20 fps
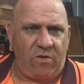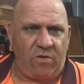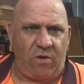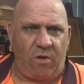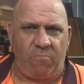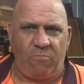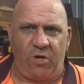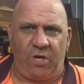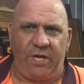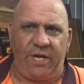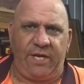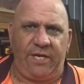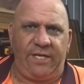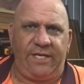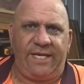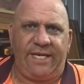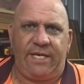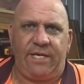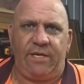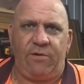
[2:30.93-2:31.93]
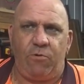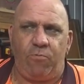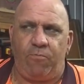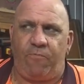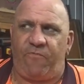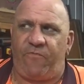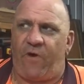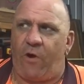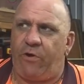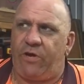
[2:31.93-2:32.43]
really
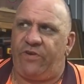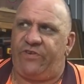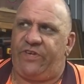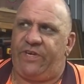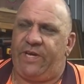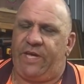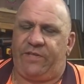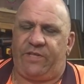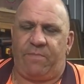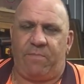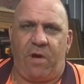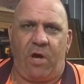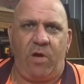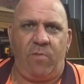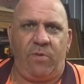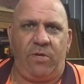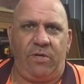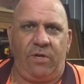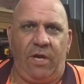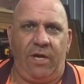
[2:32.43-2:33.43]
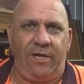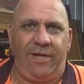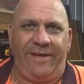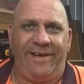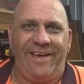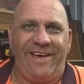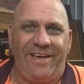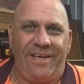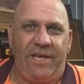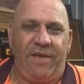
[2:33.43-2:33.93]
focusing at the moment,
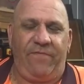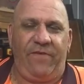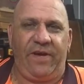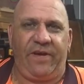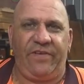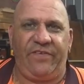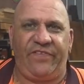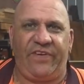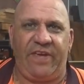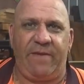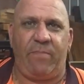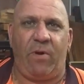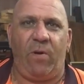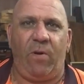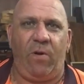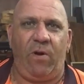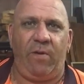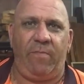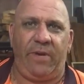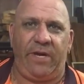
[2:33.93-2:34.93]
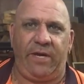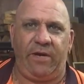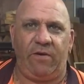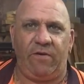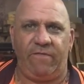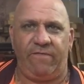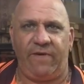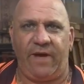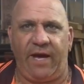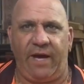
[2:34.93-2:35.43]
if you can see behind me,
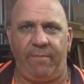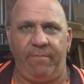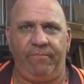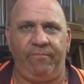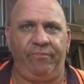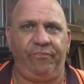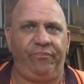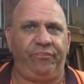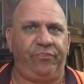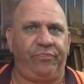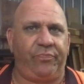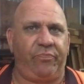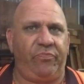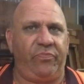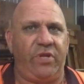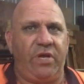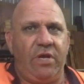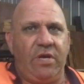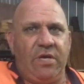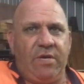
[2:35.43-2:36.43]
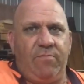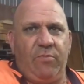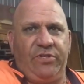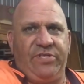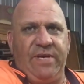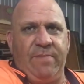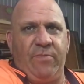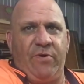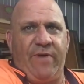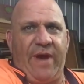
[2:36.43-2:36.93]
of my
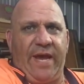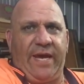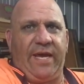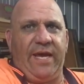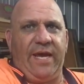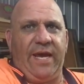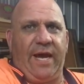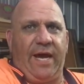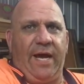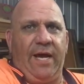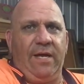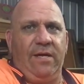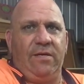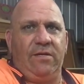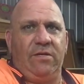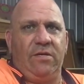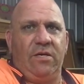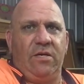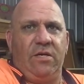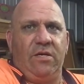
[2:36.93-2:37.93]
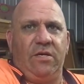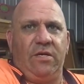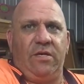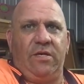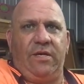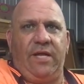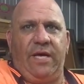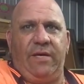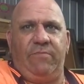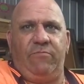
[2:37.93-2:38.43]
timber rack here.
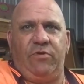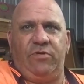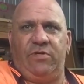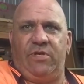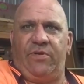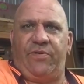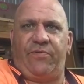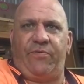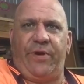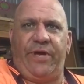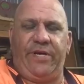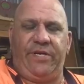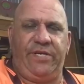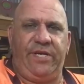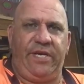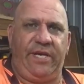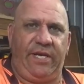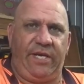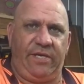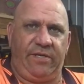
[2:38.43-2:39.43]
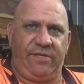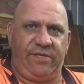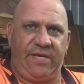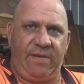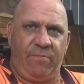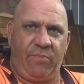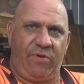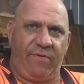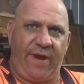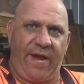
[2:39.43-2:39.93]
That was a 3-tiered
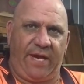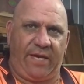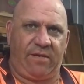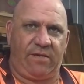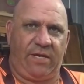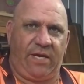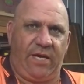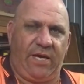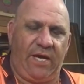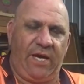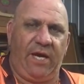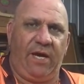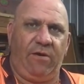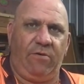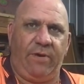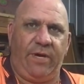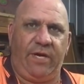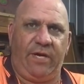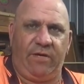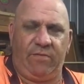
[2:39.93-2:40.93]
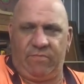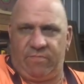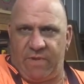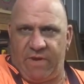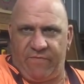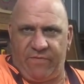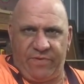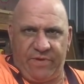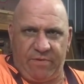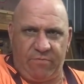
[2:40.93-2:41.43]
timber rack where
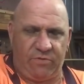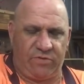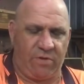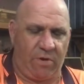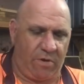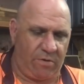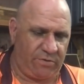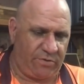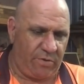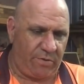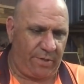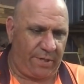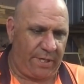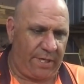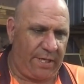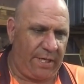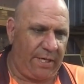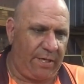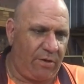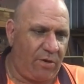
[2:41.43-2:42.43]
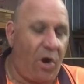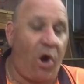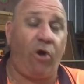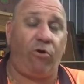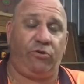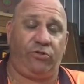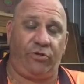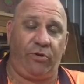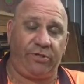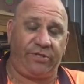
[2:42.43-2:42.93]
everything was
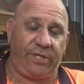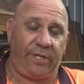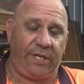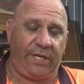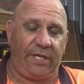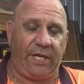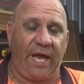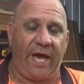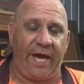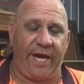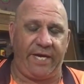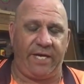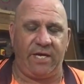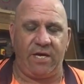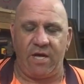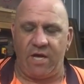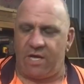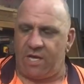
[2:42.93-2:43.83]
horizontally laid.